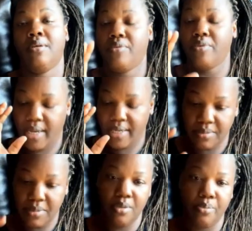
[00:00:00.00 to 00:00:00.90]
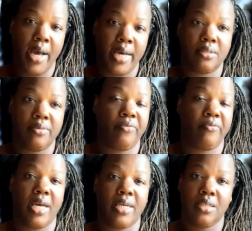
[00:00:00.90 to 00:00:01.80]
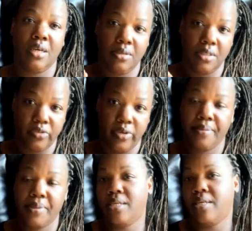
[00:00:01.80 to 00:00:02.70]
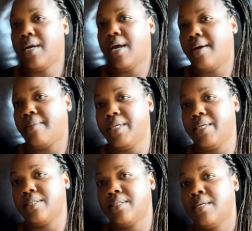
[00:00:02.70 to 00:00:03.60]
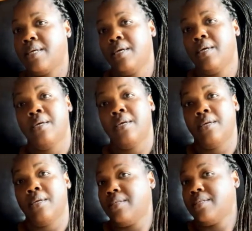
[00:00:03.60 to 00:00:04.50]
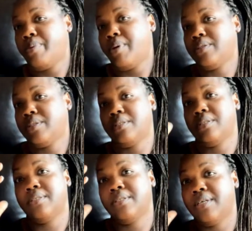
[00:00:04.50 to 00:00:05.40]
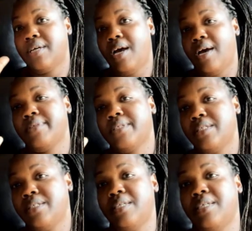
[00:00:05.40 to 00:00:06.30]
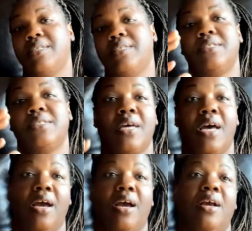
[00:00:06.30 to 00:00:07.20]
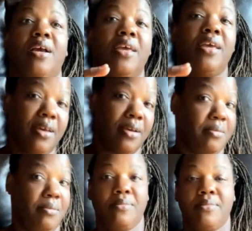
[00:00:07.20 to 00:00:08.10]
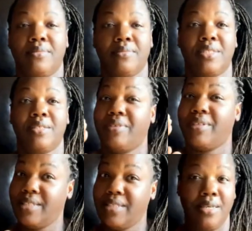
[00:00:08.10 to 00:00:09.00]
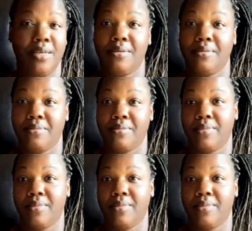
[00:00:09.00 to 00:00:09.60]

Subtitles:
If you got some good positive advice, go on and drop that in the comments. This poster obviously needs our help. So let's help.